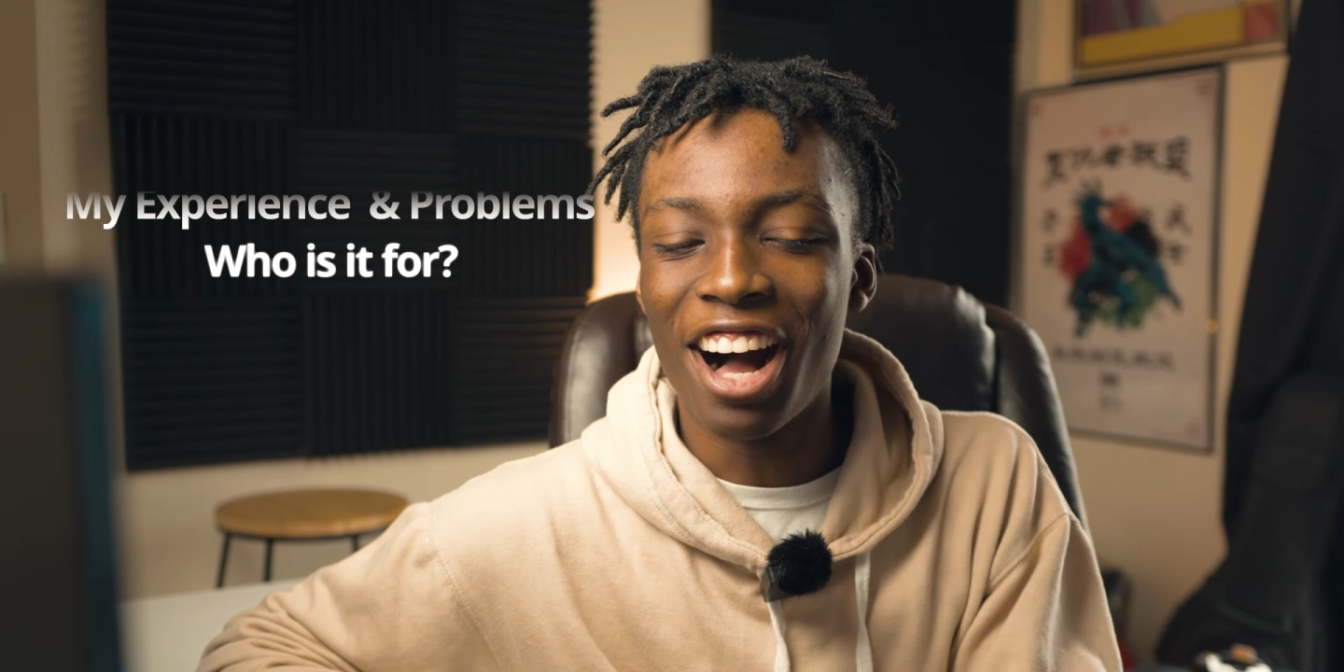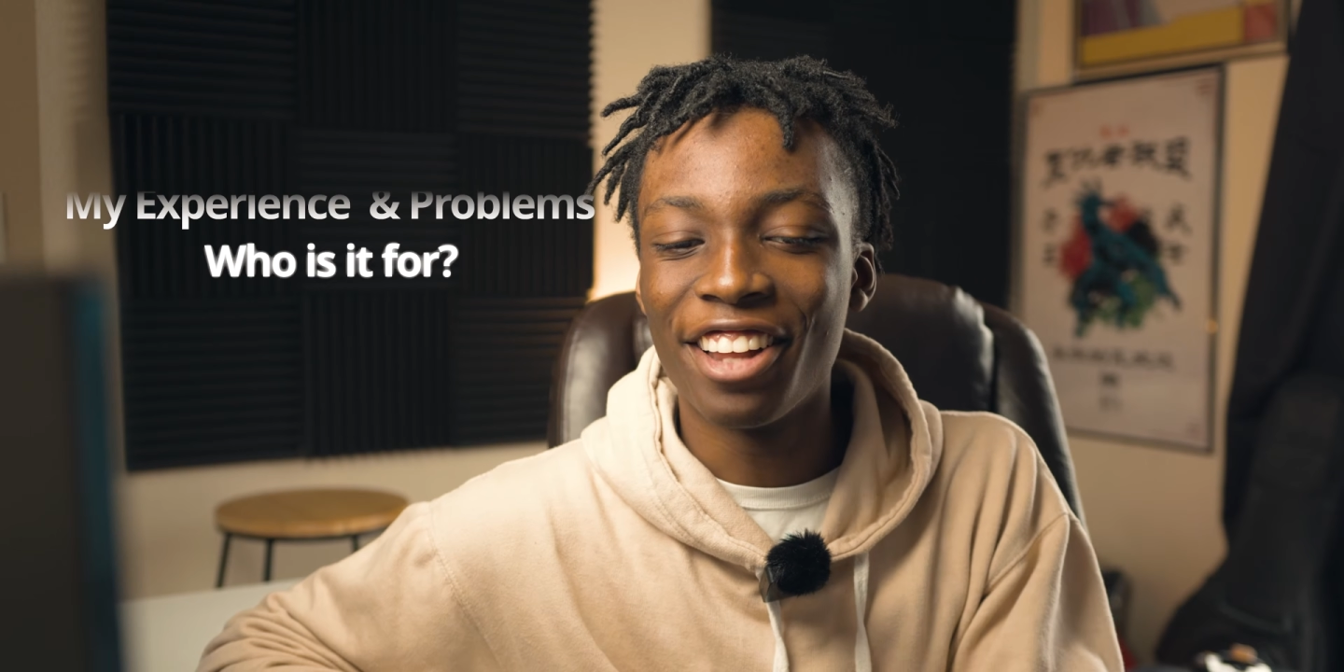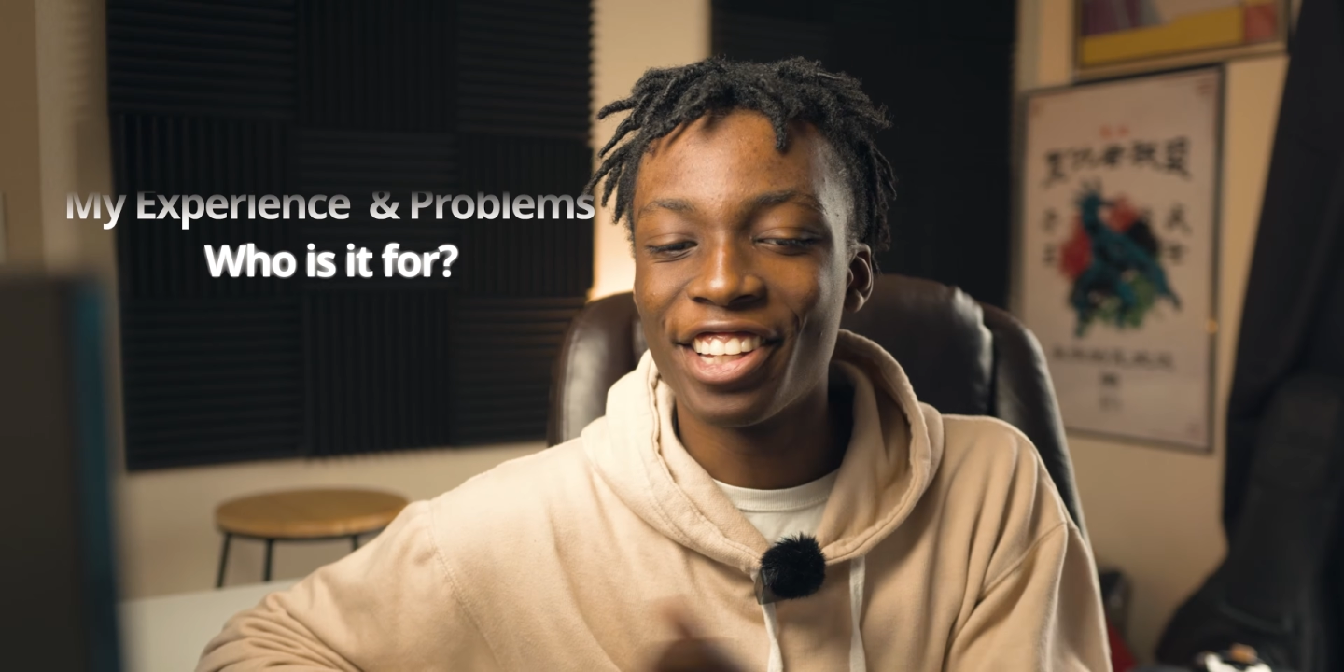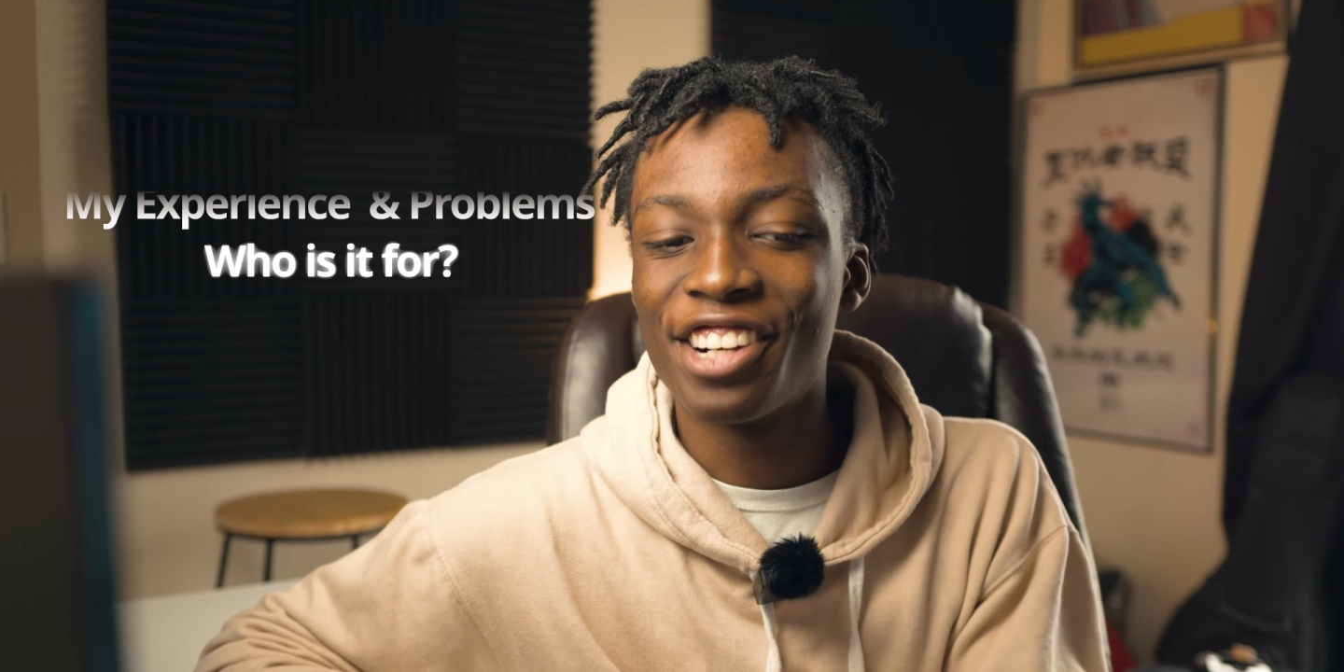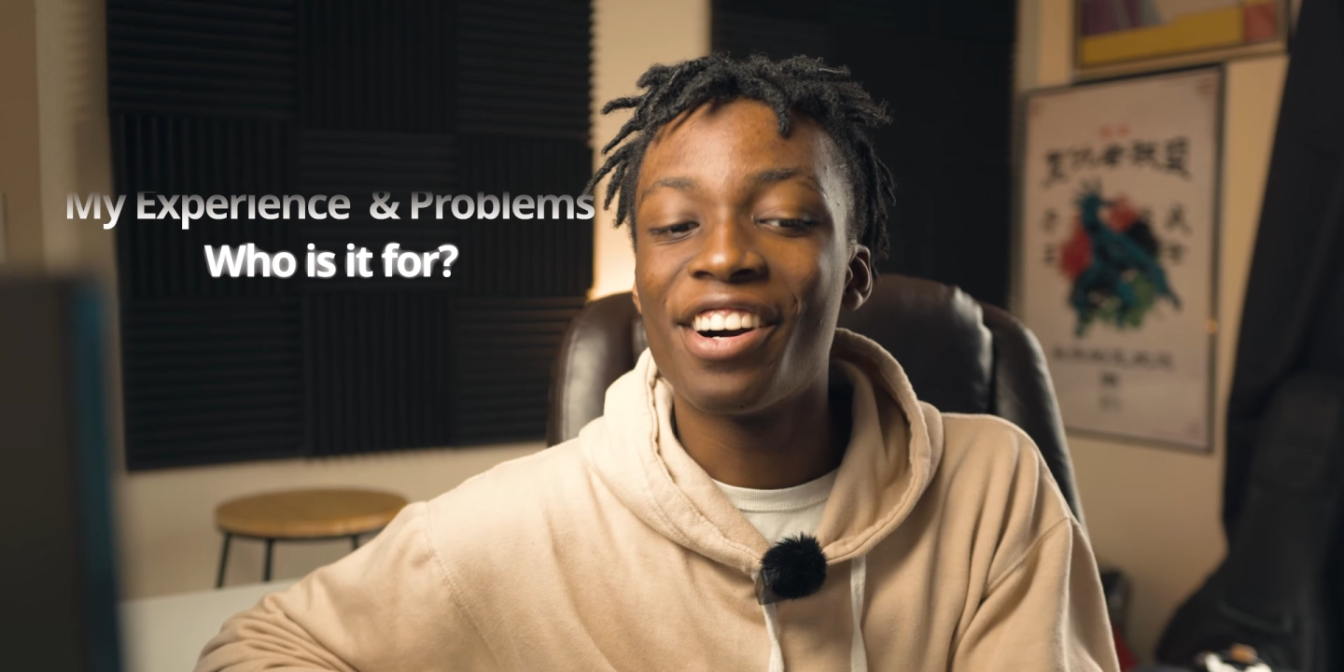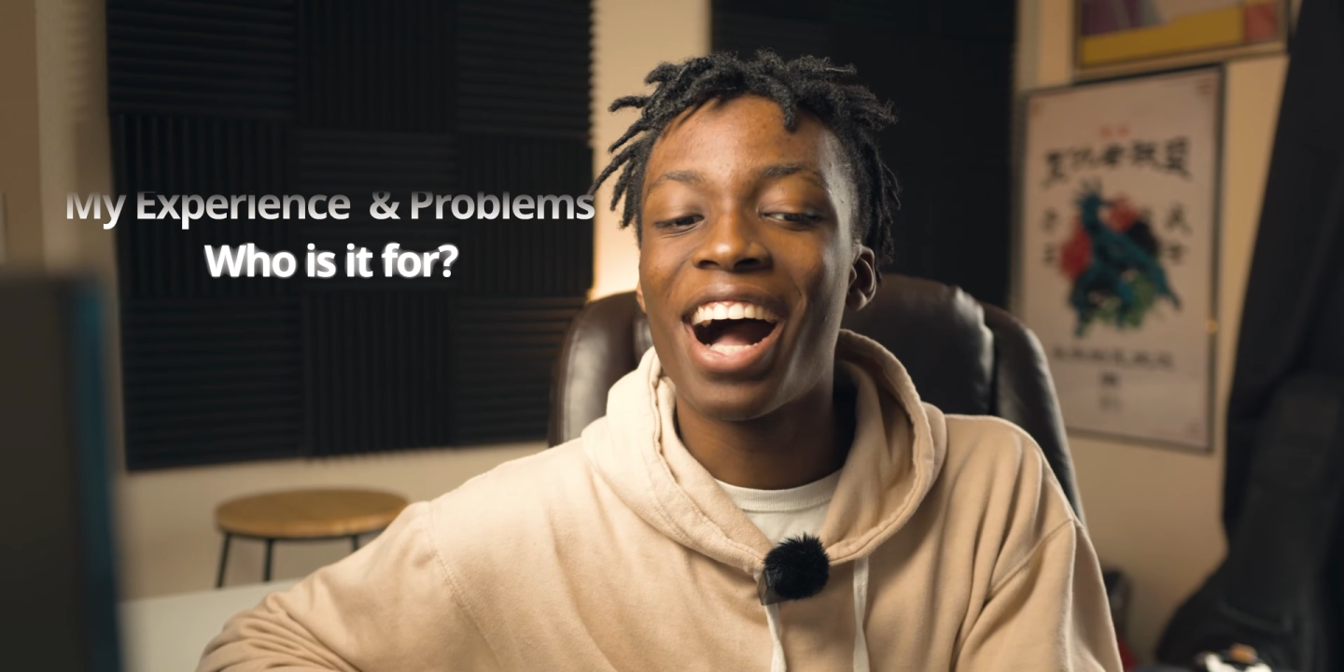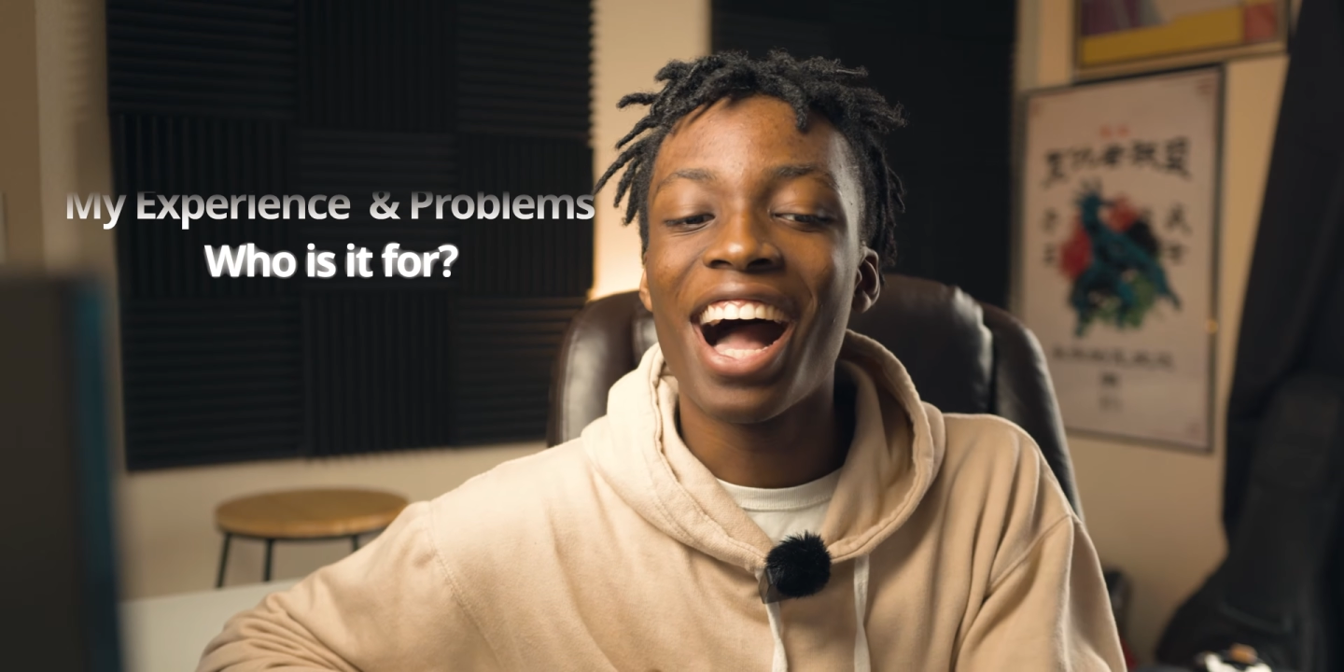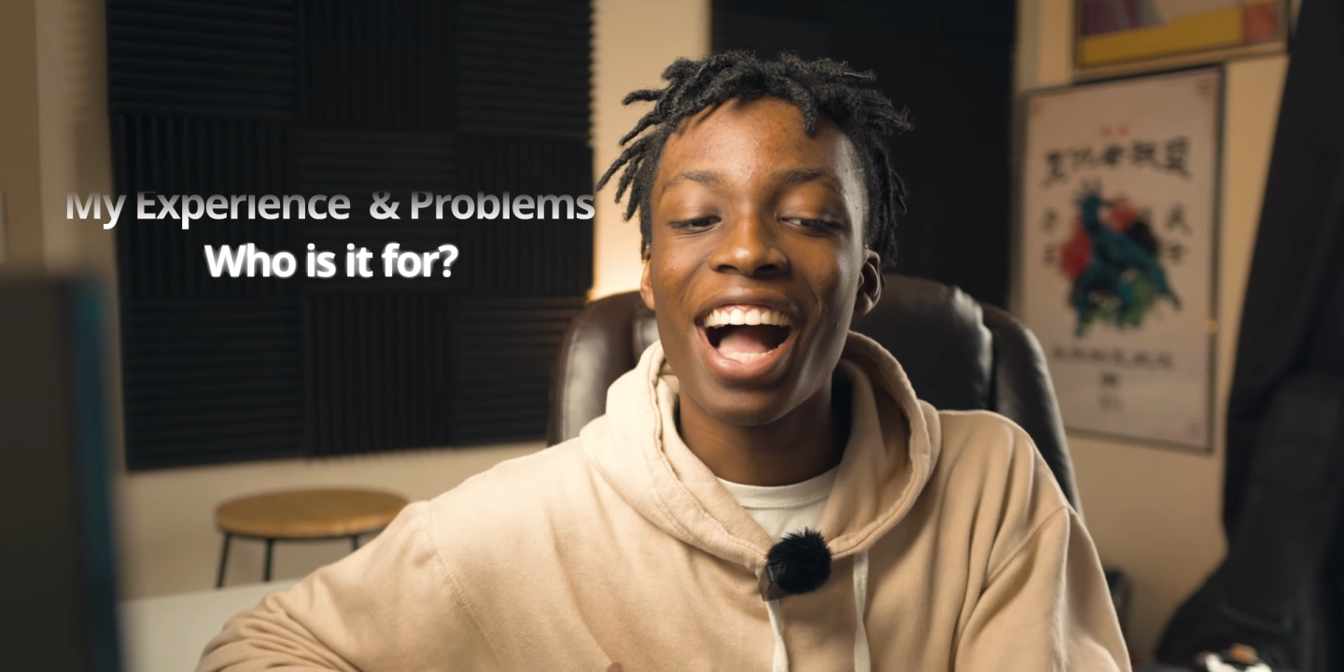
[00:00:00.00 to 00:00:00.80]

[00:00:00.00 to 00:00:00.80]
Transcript: although